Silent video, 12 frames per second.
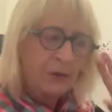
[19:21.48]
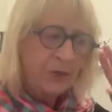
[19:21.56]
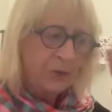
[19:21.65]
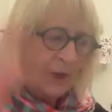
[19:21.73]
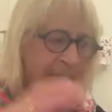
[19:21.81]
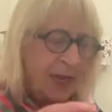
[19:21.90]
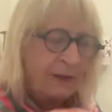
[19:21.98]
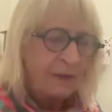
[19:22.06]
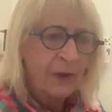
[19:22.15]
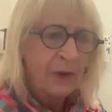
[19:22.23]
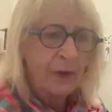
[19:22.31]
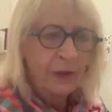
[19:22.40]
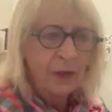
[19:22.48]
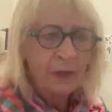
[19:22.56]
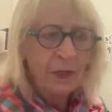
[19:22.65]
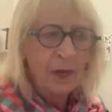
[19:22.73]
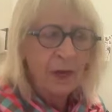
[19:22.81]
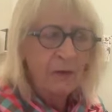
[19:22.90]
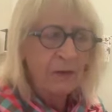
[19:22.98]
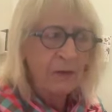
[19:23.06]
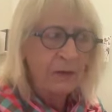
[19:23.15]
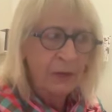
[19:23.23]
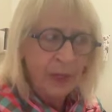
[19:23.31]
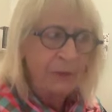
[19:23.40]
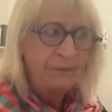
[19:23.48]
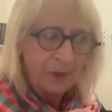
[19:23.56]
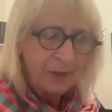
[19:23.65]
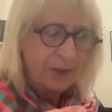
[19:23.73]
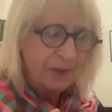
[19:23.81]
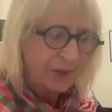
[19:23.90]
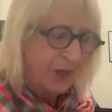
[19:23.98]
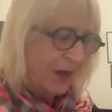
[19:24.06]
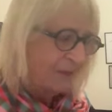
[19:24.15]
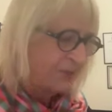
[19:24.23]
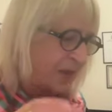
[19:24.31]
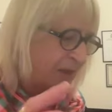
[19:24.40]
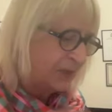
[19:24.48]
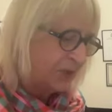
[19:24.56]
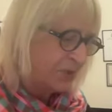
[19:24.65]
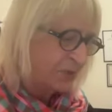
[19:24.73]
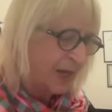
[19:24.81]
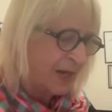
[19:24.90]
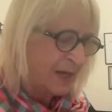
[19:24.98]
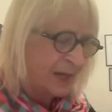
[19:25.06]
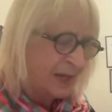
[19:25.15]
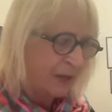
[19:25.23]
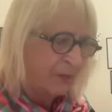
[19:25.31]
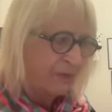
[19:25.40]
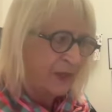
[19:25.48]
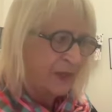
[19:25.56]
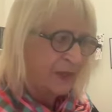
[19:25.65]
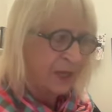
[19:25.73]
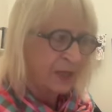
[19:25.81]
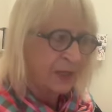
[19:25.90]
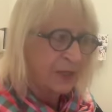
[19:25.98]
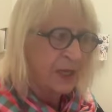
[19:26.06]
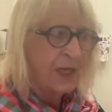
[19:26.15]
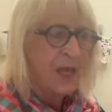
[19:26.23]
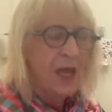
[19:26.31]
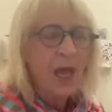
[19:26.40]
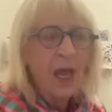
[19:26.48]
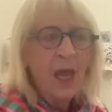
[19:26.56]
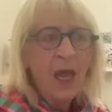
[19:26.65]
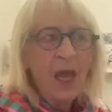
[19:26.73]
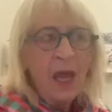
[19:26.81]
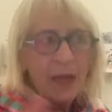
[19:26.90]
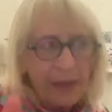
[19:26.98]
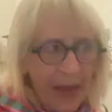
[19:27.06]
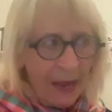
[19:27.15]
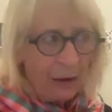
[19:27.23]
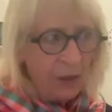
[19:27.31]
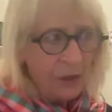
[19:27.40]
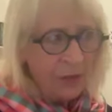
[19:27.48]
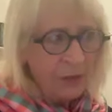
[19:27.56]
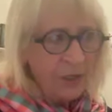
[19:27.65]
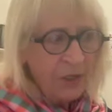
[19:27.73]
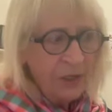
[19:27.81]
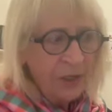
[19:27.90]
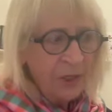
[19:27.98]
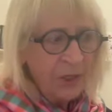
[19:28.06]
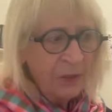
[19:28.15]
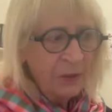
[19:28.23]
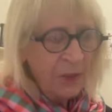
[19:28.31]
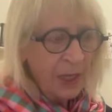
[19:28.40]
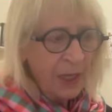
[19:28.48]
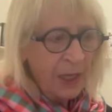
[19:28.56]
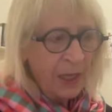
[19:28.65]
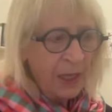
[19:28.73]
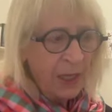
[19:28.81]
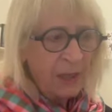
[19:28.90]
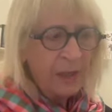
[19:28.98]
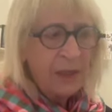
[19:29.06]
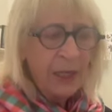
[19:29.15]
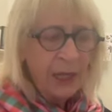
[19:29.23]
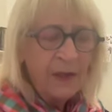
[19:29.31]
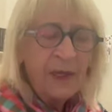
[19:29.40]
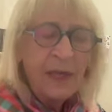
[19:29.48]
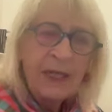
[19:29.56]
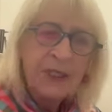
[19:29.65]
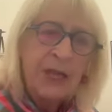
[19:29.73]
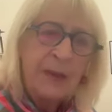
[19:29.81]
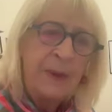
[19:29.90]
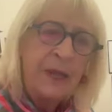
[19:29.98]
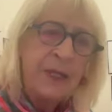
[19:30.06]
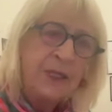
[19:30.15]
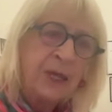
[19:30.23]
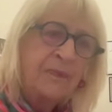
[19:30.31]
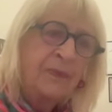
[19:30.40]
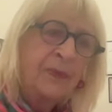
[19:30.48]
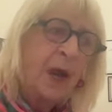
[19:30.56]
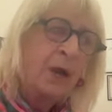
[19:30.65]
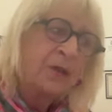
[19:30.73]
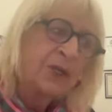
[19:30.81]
was great having on at the Nova three times. That was great. They were fantastic. And now I'll do it in St Kilda. And yeah, the next step is I'll